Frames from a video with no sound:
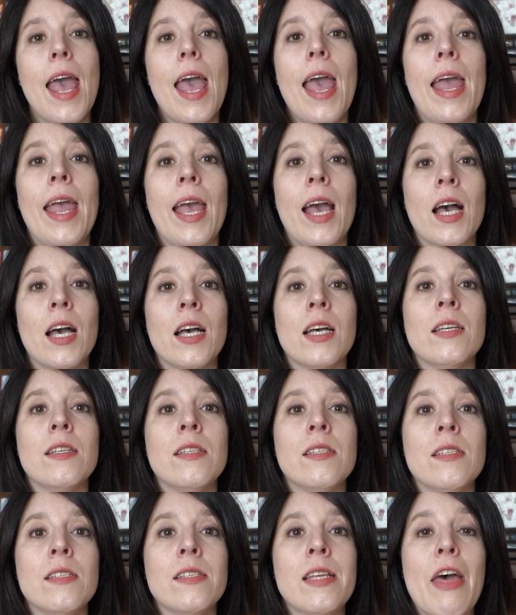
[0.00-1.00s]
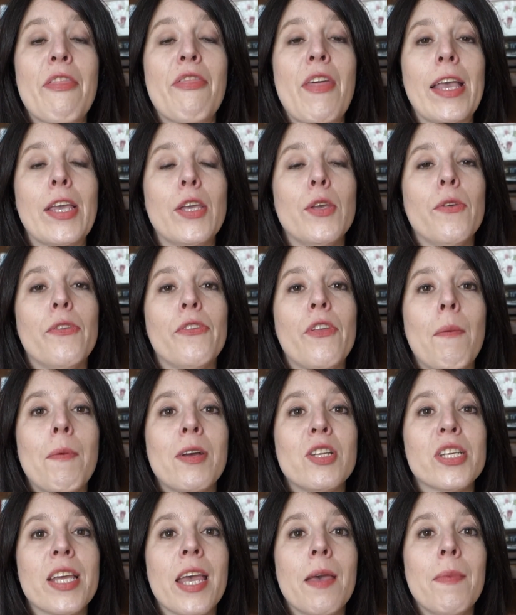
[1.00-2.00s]
And thank you so
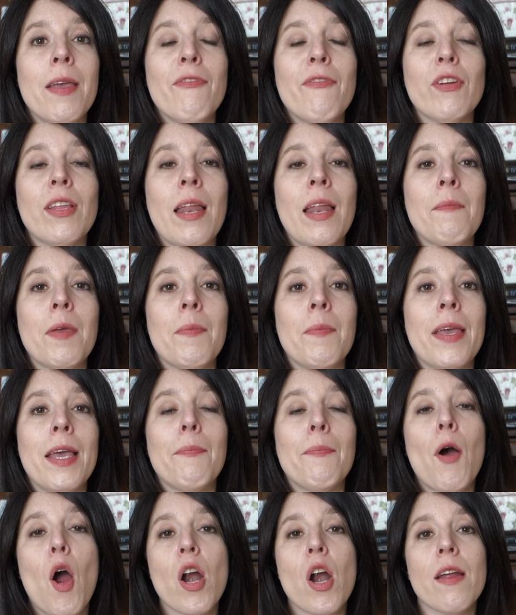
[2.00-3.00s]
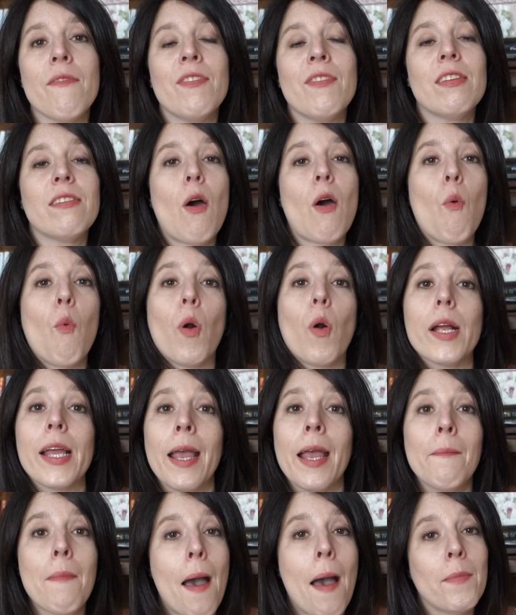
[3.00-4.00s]
much, Kimmy, for letting me be a part of this
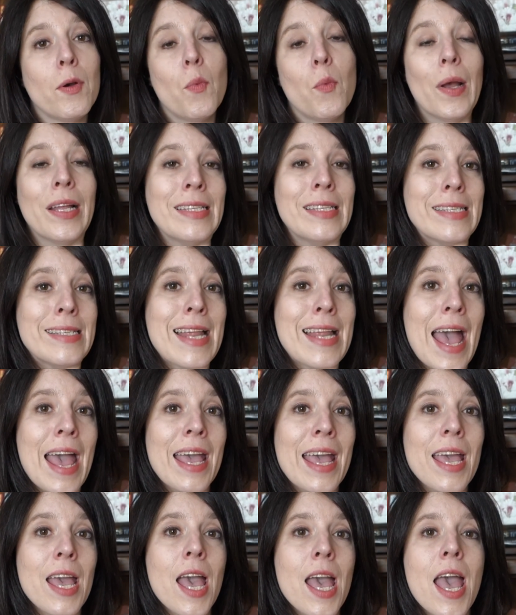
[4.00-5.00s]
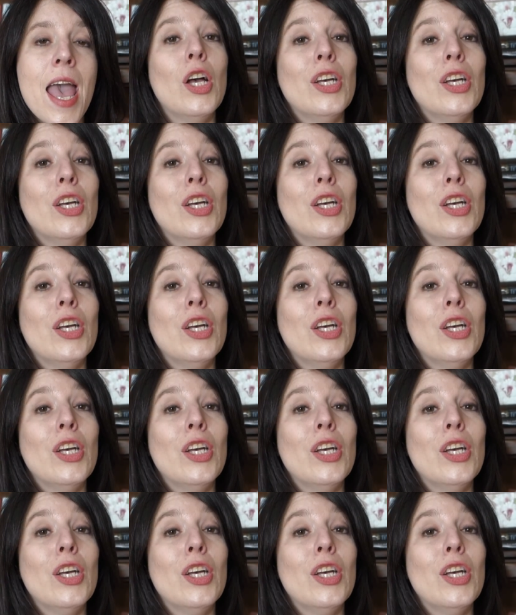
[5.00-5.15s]
Working Mama Wednesday.